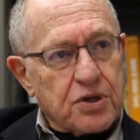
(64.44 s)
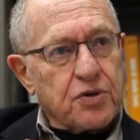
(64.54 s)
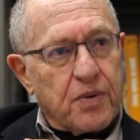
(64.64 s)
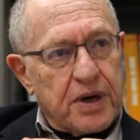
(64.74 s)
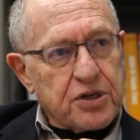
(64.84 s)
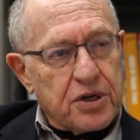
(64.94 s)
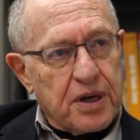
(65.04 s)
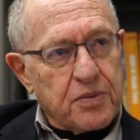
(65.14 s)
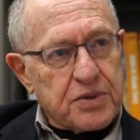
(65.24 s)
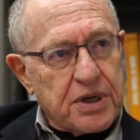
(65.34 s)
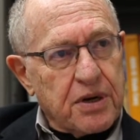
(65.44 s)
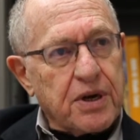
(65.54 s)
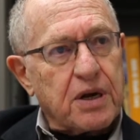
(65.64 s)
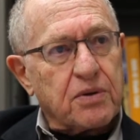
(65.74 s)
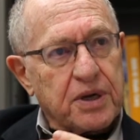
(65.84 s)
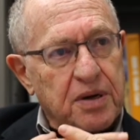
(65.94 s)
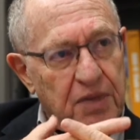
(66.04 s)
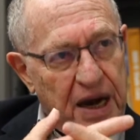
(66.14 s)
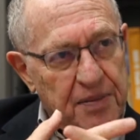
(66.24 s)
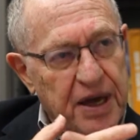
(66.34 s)
situation. I was there not only on
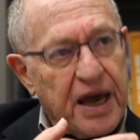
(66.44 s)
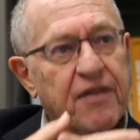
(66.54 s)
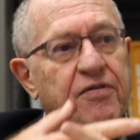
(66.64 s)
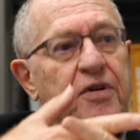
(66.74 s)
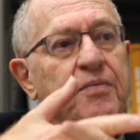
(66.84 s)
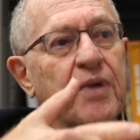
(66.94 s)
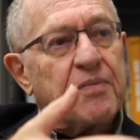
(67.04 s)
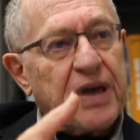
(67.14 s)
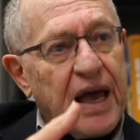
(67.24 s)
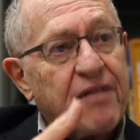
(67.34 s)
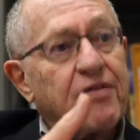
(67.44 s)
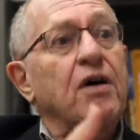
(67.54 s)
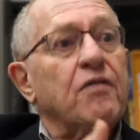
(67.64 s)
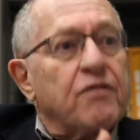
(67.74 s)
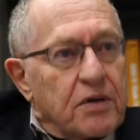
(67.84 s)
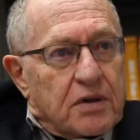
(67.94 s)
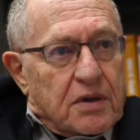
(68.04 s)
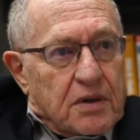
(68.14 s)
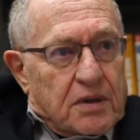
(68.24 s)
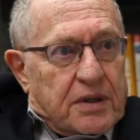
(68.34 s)
my behalf, but on behalf of
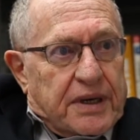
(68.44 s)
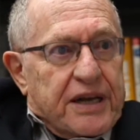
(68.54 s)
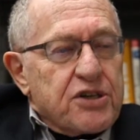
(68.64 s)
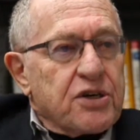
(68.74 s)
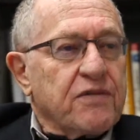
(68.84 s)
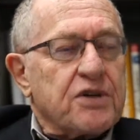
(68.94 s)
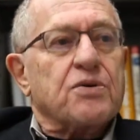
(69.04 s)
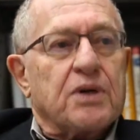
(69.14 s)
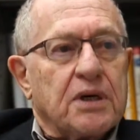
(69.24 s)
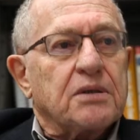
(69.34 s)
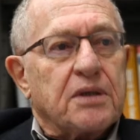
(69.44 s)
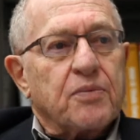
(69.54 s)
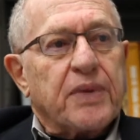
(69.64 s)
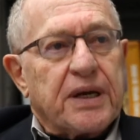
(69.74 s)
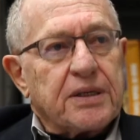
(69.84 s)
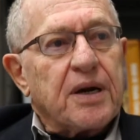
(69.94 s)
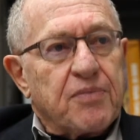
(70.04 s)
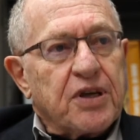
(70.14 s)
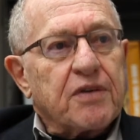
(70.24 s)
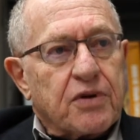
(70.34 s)
the nation of Israel, and we ended
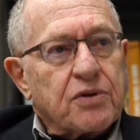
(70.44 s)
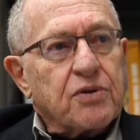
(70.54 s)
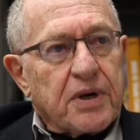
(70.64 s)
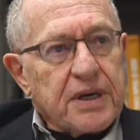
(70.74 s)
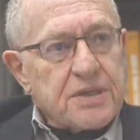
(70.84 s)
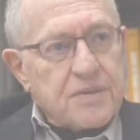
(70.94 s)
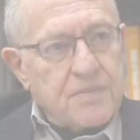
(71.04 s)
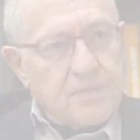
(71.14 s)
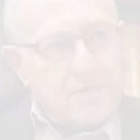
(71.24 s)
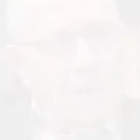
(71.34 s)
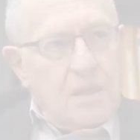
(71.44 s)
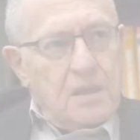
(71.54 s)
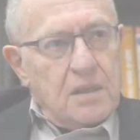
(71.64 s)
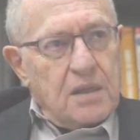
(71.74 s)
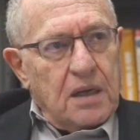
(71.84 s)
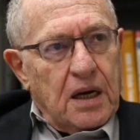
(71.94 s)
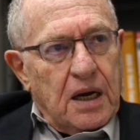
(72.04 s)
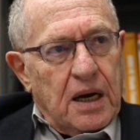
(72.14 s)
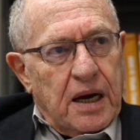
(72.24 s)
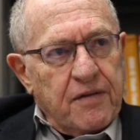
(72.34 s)
up being victorious.
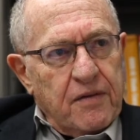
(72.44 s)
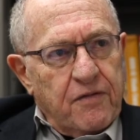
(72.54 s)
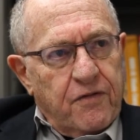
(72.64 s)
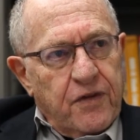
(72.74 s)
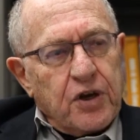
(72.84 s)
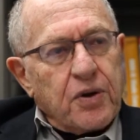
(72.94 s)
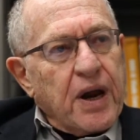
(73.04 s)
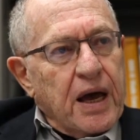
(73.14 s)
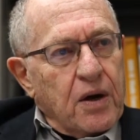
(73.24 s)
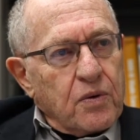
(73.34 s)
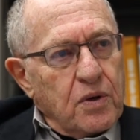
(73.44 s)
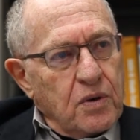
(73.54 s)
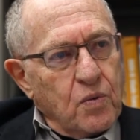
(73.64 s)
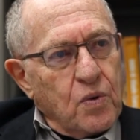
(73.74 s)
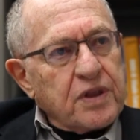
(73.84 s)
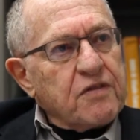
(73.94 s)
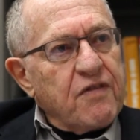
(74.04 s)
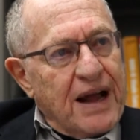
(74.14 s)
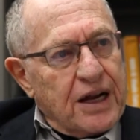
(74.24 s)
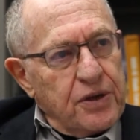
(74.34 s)
I figured out what the
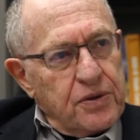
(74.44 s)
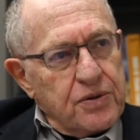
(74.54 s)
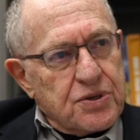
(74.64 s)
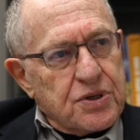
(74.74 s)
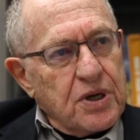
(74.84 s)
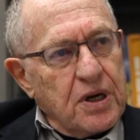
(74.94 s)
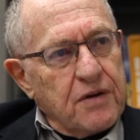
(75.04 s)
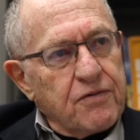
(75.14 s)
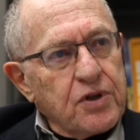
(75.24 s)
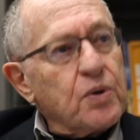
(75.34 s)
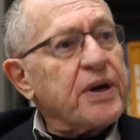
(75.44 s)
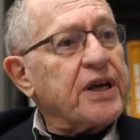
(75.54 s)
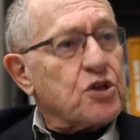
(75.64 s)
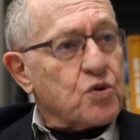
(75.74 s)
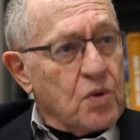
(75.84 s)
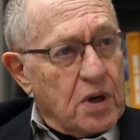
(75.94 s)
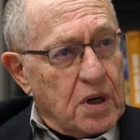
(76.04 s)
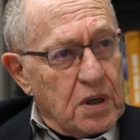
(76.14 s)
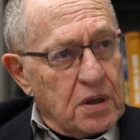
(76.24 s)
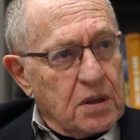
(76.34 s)
values of the audience
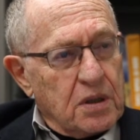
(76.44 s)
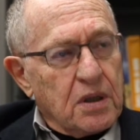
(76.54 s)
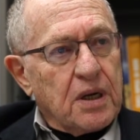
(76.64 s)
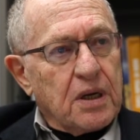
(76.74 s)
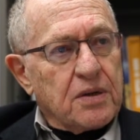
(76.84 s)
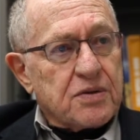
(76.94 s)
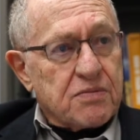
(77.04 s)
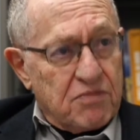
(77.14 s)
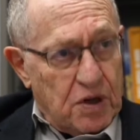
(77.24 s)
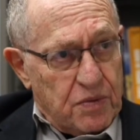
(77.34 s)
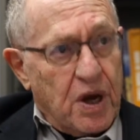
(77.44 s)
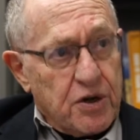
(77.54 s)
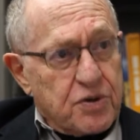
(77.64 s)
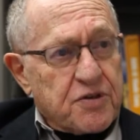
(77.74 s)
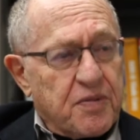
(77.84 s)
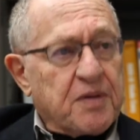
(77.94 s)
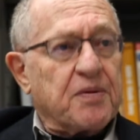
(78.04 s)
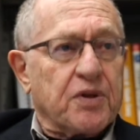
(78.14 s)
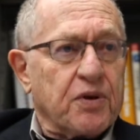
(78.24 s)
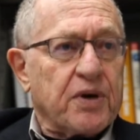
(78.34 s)
were, the hundreds of
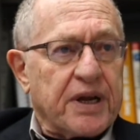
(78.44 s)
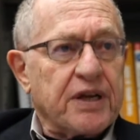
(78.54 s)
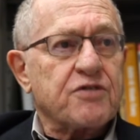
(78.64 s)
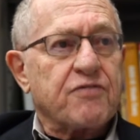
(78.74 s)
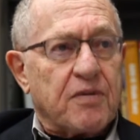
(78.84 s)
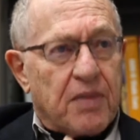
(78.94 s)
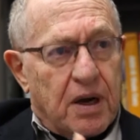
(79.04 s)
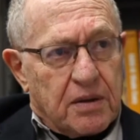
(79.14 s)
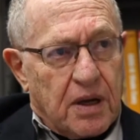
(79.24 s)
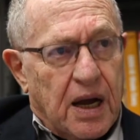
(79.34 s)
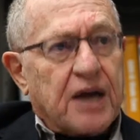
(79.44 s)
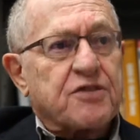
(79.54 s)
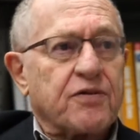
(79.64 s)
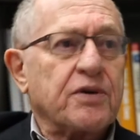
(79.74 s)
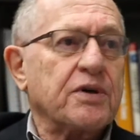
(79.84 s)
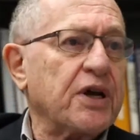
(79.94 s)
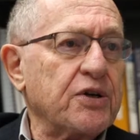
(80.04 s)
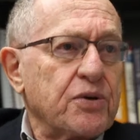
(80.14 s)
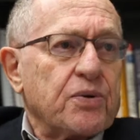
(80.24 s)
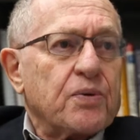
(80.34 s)
people in the audience from Oxford, and I
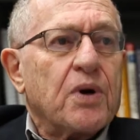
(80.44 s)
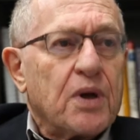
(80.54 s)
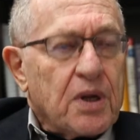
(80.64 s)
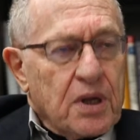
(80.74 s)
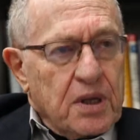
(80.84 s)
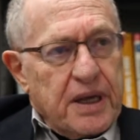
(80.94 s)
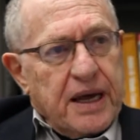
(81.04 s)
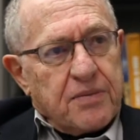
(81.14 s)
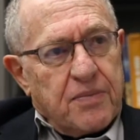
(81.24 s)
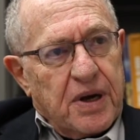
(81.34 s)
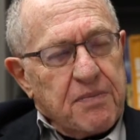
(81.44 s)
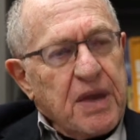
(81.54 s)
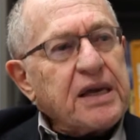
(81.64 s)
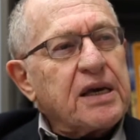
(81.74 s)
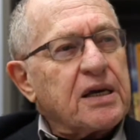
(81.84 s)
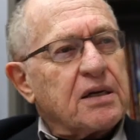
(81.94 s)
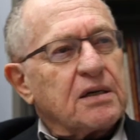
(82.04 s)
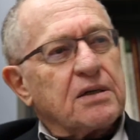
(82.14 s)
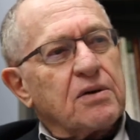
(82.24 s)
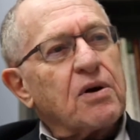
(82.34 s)
knew that by making
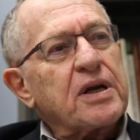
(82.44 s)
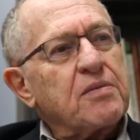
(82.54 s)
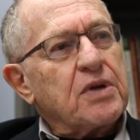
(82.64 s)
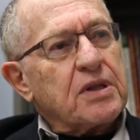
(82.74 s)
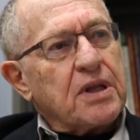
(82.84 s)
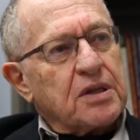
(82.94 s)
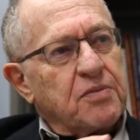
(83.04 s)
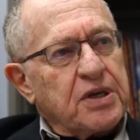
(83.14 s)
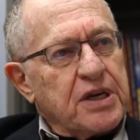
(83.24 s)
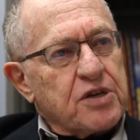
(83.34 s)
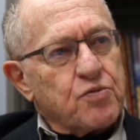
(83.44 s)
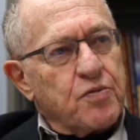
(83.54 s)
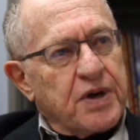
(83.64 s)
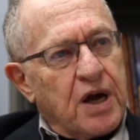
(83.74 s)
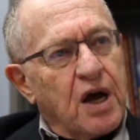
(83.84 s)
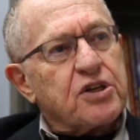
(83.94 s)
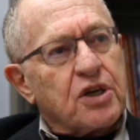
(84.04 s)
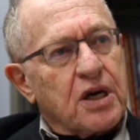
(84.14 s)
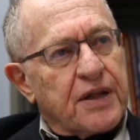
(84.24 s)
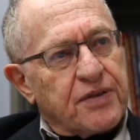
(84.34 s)
an argument that the BDS movement
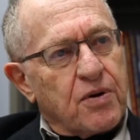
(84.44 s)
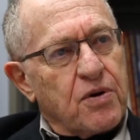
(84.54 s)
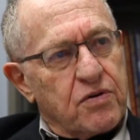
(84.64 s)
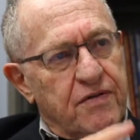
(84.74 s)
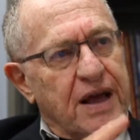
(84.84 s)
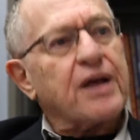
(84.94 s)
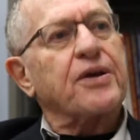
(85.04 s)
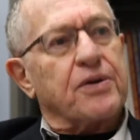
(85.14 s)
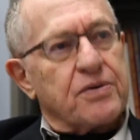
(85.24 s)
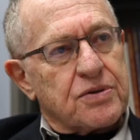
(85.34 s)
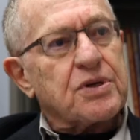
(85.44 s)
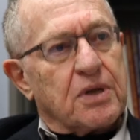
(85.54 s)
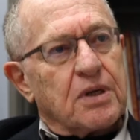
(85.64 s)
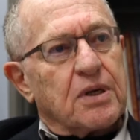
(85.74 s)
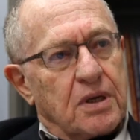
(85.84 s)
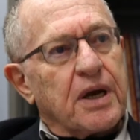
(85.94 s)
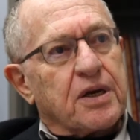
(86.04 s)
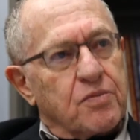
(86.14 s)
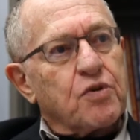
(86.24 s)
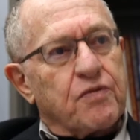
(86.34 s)
undercut their own values, I
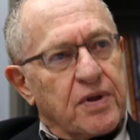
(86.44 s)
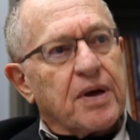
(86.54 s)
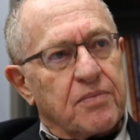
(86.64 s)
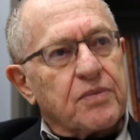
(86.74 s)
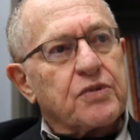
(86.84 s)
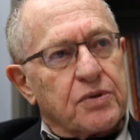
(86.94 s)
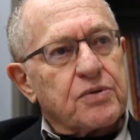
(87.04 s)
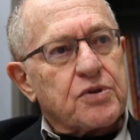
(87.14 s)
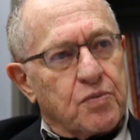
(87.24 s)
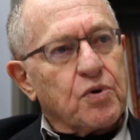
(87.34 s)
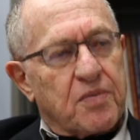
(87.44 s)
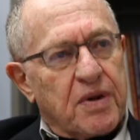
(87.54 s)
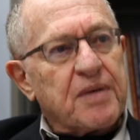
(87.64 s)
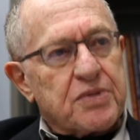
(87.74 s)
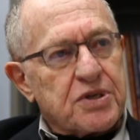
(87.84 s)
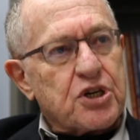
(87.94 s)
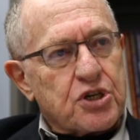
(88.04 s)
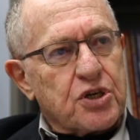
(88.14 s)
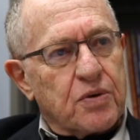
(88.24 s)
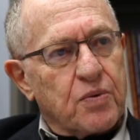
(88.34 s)
could move them to support my
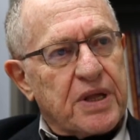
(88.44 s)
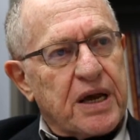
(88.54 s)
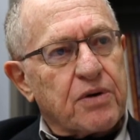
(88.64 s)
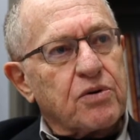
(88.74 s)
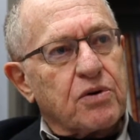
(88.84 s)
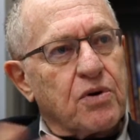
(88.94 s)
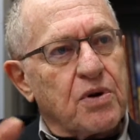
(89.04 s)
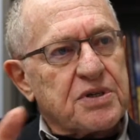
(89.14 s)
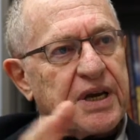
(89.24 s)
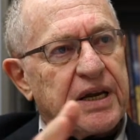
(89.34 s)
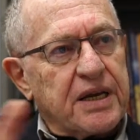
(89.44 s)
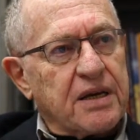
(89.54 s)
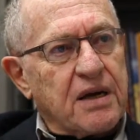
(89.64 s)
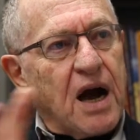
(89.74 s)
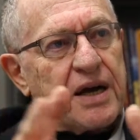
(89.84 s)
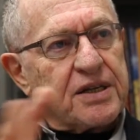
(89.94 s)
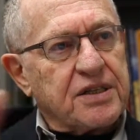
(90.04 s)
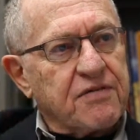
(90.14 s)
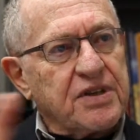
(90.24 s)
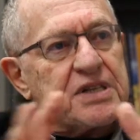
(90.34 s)
position without causing any
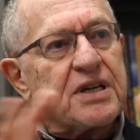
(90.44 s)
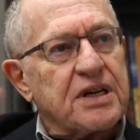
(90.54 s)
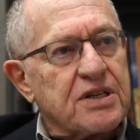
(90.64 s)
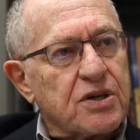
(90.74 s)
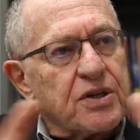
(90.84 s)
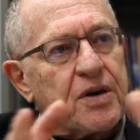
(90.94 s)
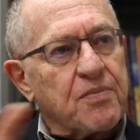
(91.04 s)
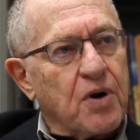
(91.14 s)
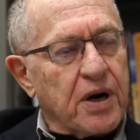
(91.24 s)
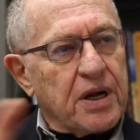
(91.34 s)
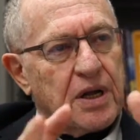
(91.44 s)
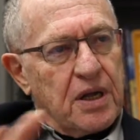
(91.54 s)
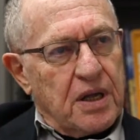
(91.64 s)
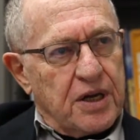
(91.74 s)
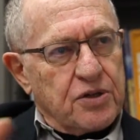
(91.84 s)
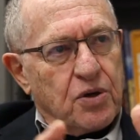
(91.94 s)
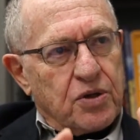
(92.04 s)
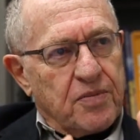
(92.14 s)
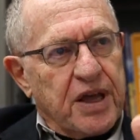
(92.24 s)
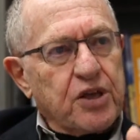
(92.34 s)
cognitive dissonance on their part. I
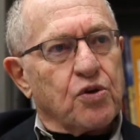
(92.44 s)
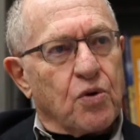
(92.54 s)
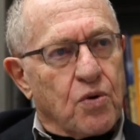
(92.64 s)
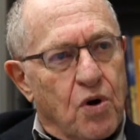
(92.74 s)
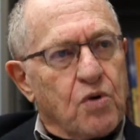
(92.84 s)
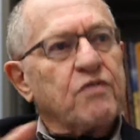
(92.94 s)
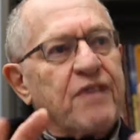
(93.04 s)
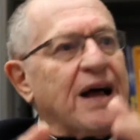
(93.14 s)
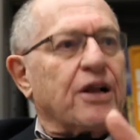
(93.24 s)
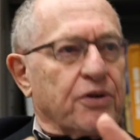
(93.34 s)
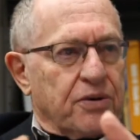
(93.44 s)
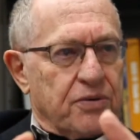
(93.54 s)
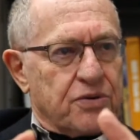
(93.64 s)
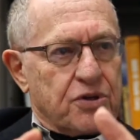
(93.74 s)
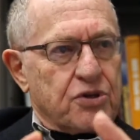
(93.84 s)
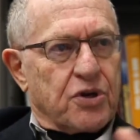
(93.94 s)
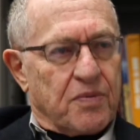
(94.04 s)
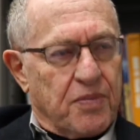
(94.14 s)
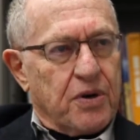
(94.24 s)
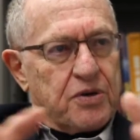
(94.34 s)
told them that your own values should
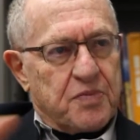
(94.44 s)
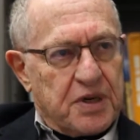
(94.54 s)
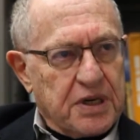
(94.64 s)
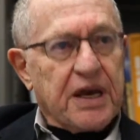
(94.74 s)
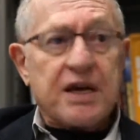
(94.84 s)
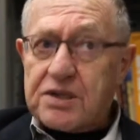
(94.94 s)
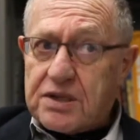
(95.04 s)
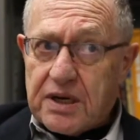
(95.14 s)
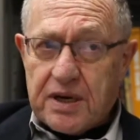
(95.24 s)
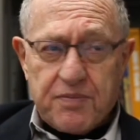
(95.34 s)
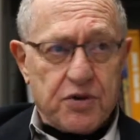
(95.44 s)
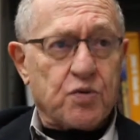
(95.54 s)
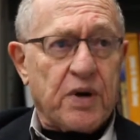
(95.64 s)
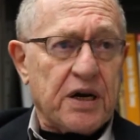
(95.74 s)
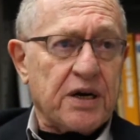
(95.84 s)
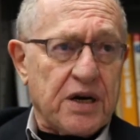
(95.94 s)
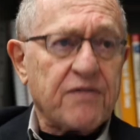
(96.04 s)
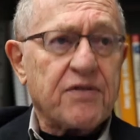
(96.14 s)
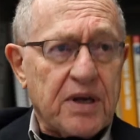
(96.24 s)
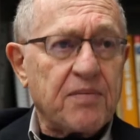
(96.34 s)
oppose BDS, and I persuaded
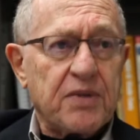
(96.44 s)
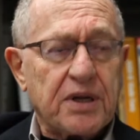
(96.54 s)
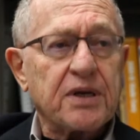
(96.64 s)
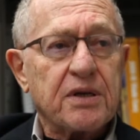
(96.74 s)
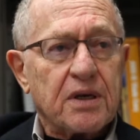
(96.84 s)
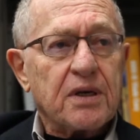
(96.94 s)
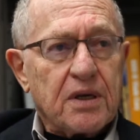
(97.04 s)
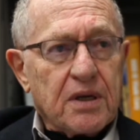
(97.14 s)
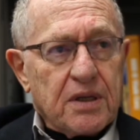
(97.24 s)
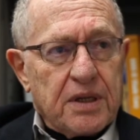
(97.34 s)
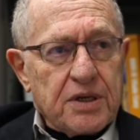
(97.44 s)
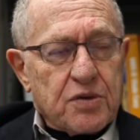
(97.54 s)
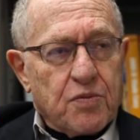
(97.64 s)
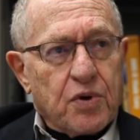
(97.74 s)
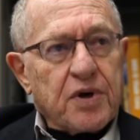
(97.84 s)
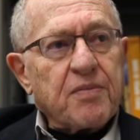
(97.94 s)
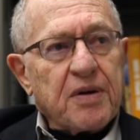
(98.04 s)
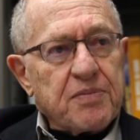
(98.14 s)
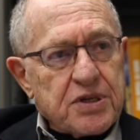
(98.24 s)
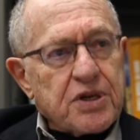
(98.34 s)
enough of them, and they supported
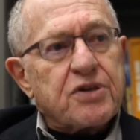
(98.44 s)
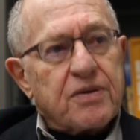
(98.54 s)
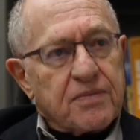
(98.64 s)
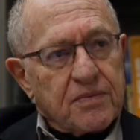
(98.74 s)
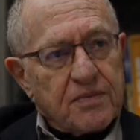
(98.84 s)
my position.